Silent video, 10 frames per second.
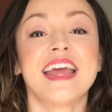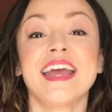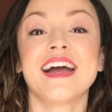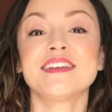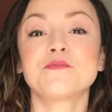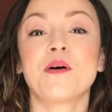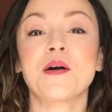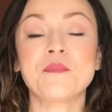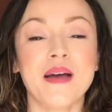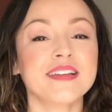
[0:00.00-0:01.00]
Hey guys,
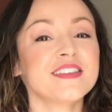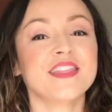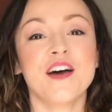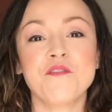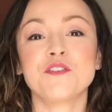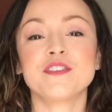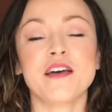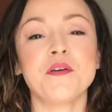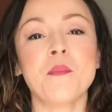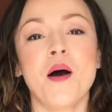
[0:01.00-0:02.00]
welcome back to Thoughtful
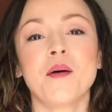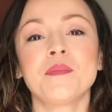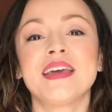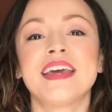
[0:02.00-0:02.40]
Savvy Mom.